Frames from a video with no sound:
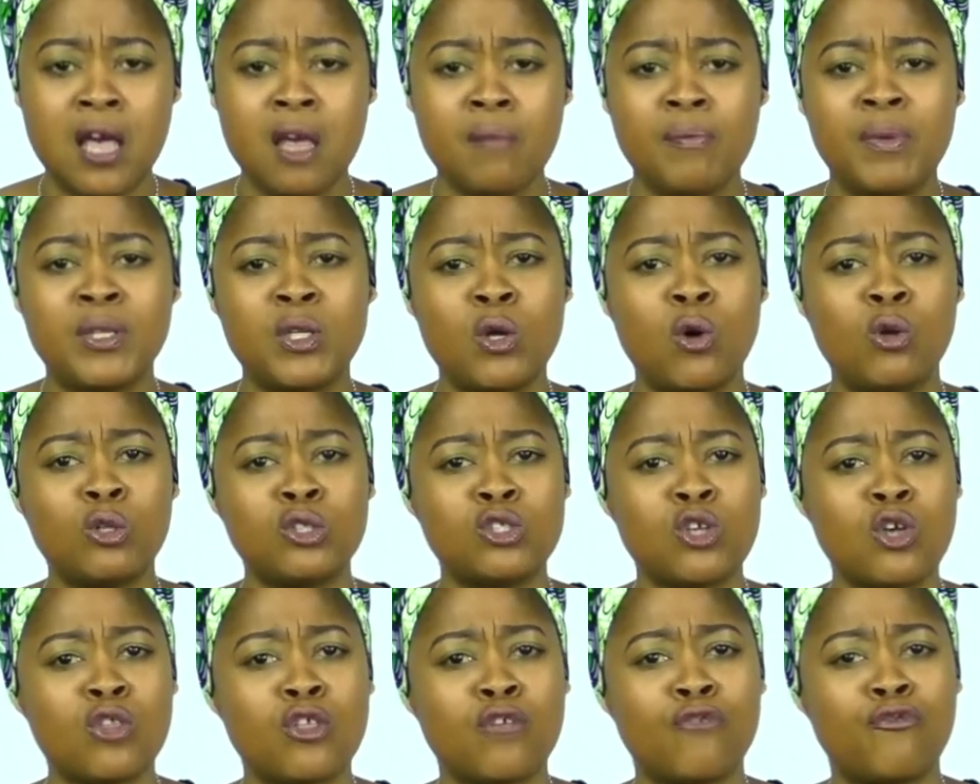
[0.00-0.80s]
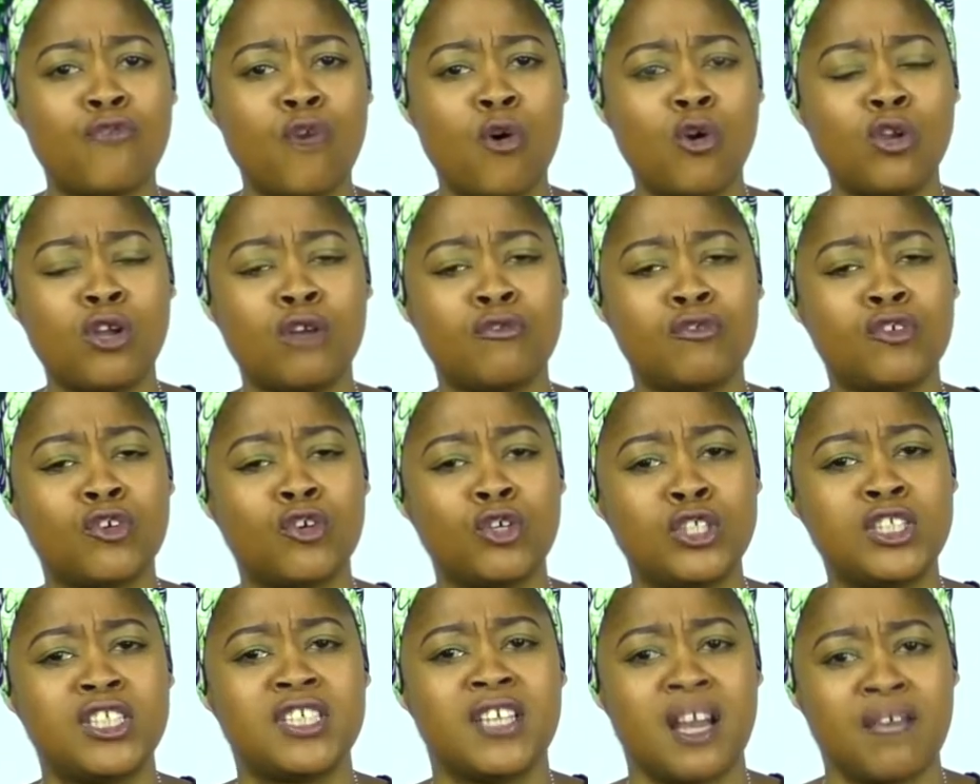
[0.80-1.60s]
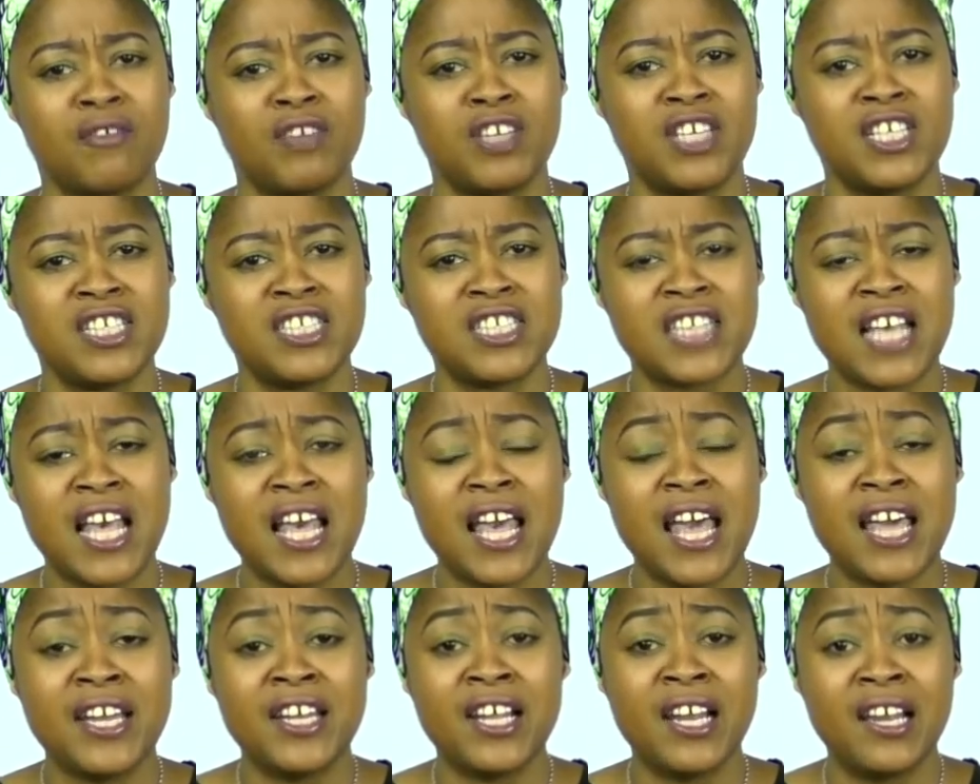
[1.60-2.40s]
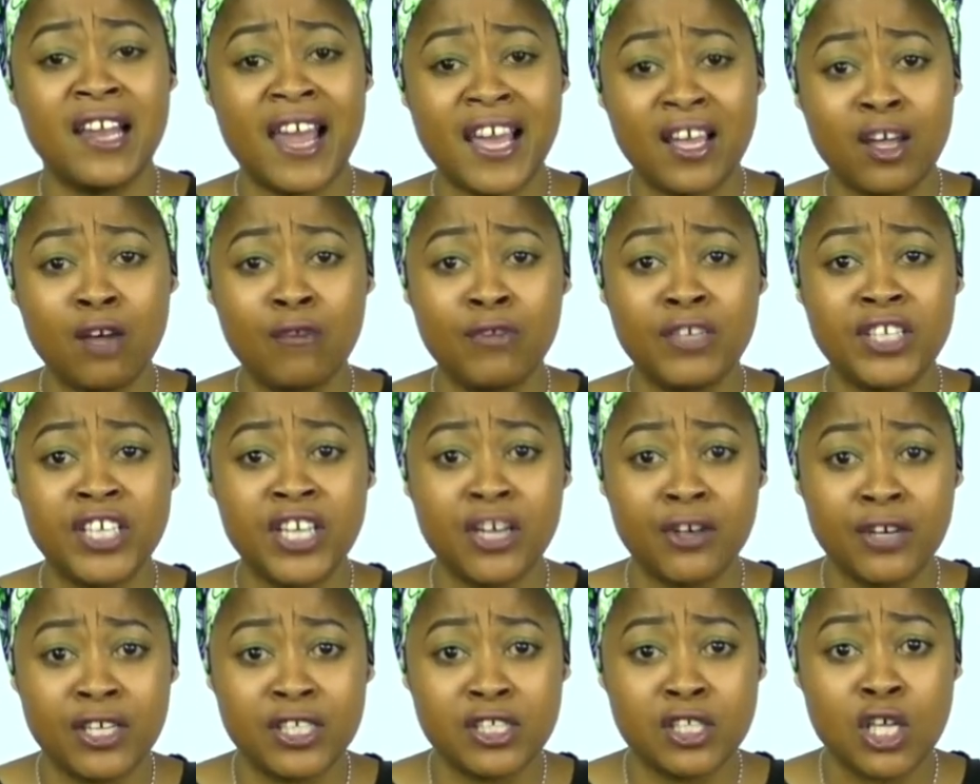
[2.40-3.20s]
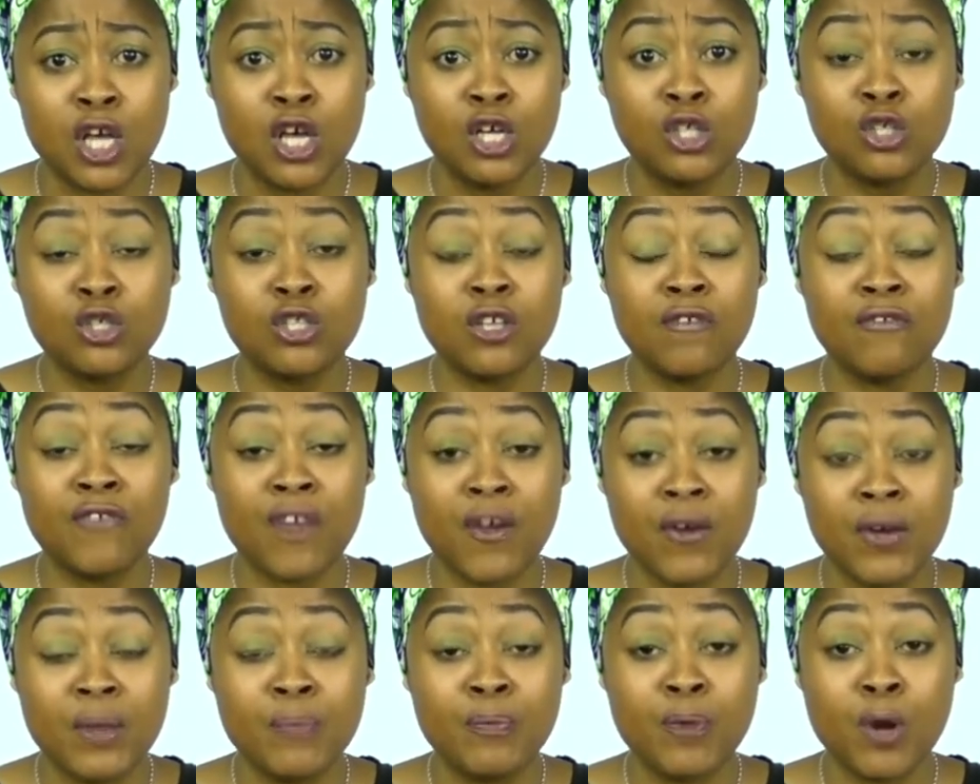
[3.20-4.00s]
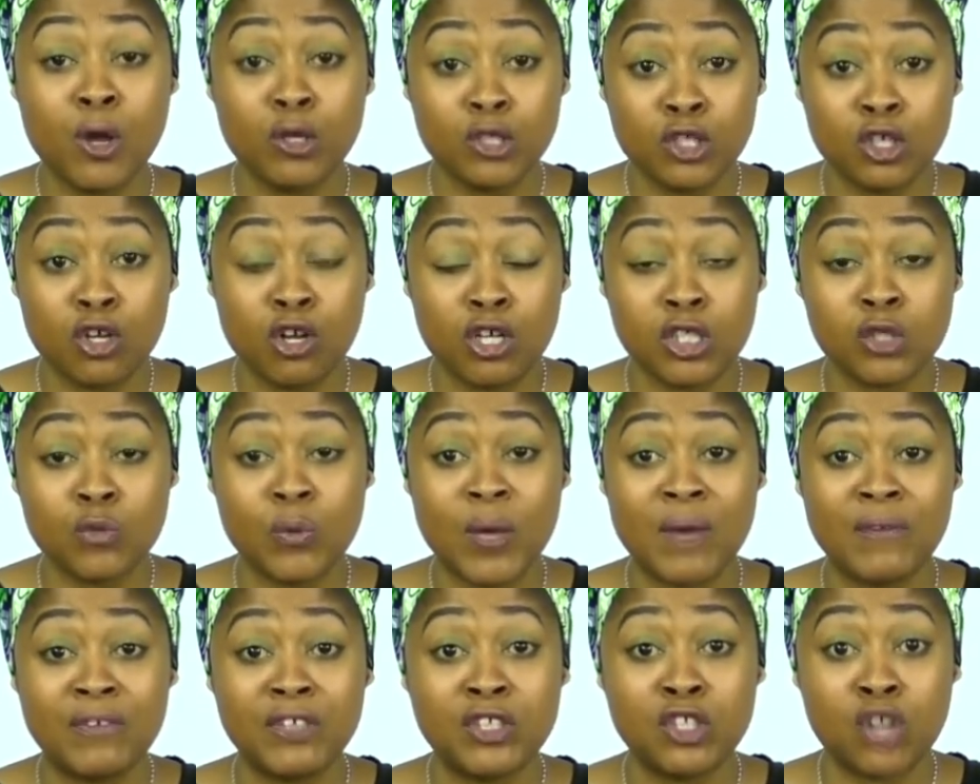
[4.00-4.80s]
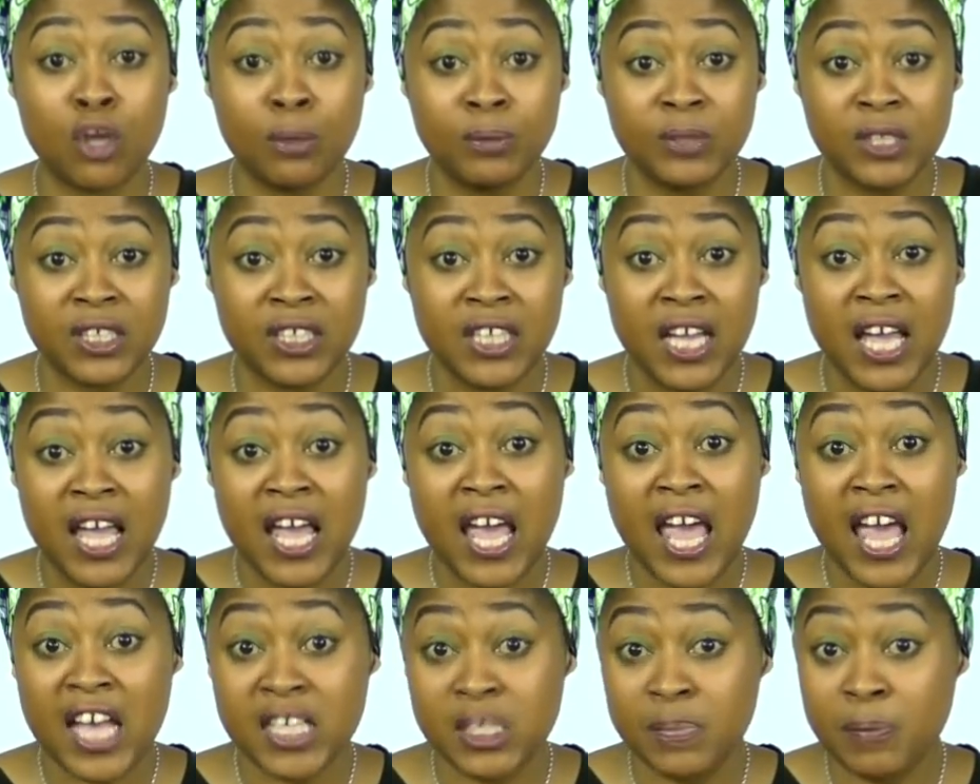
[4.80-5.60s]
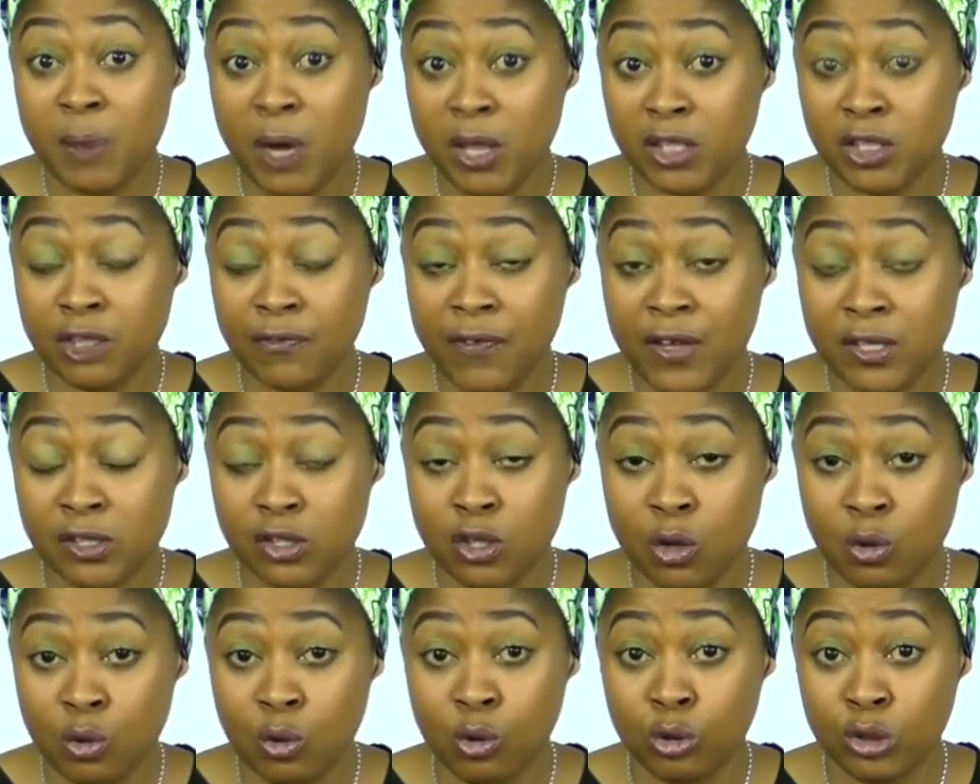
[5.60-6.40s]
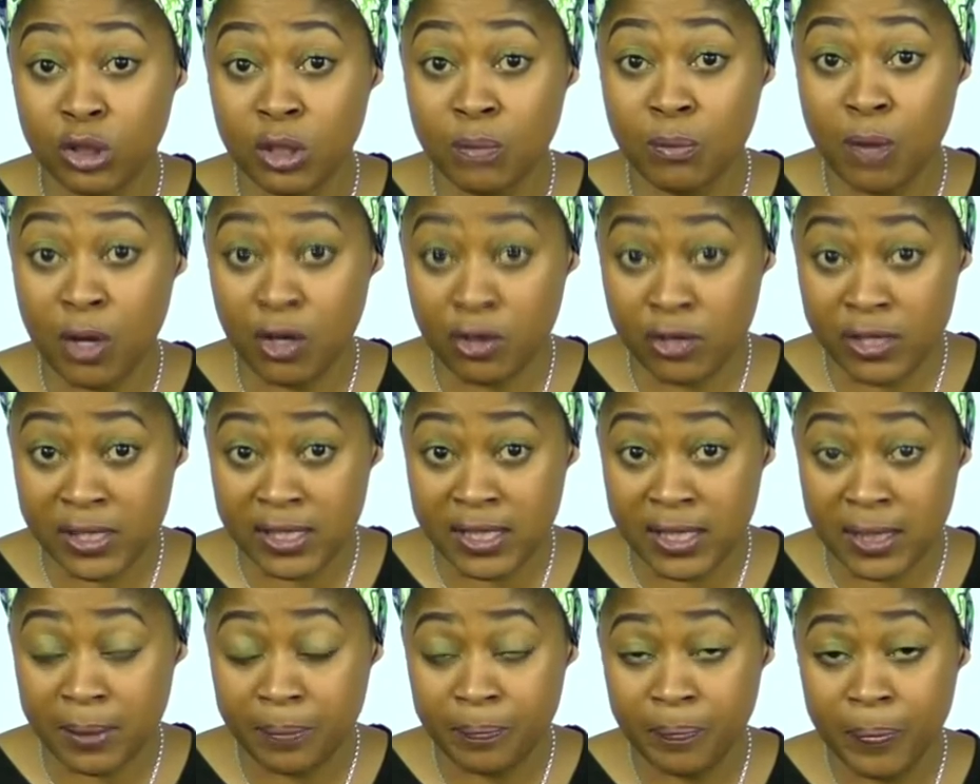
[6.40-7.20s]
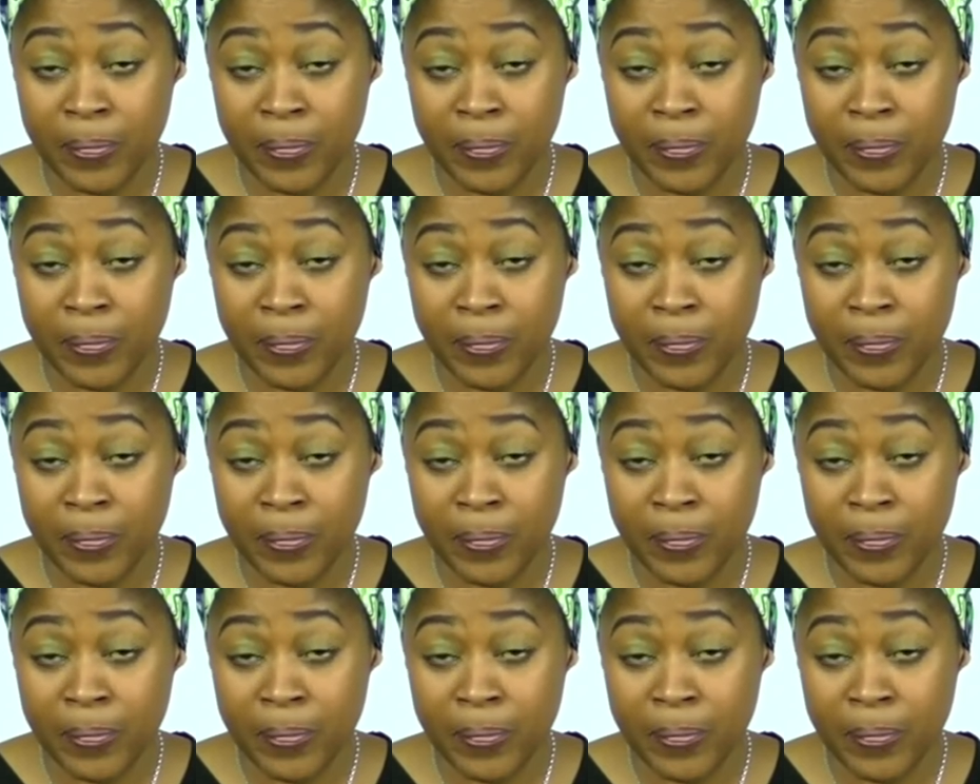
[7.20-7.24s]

but also the fall of good governance and a lack of adherence to the very protocols we have adopted as part of our so called democracy.